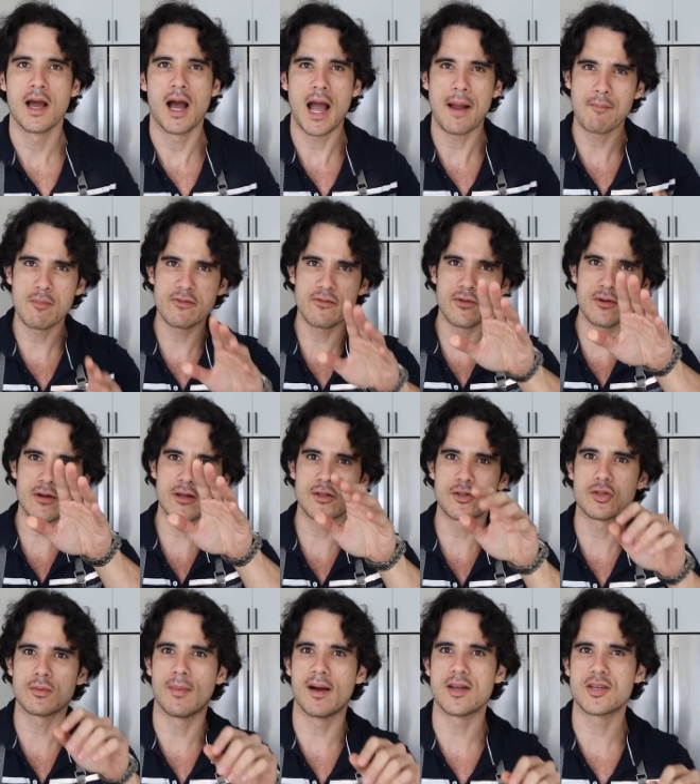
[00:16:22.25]
I'm reverting
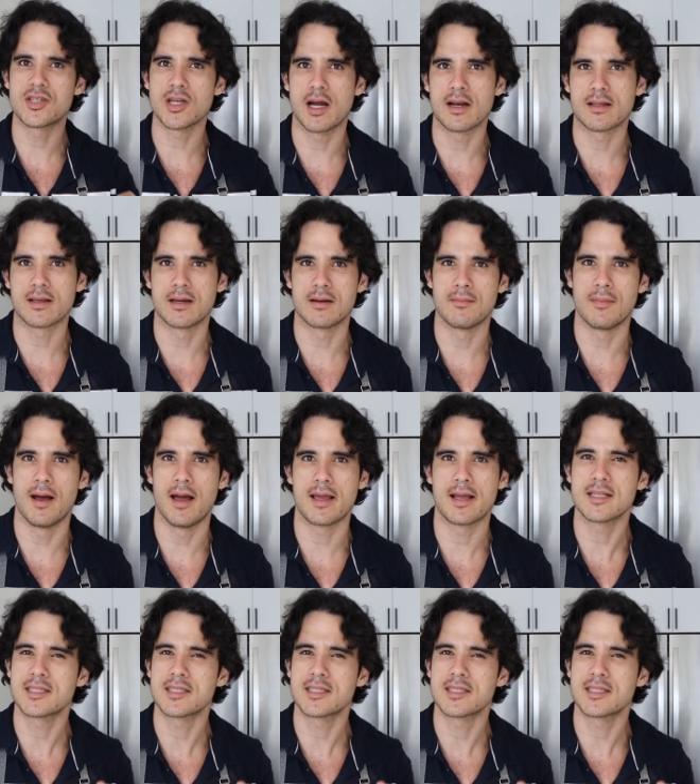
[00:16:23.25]
to my shotgun mic.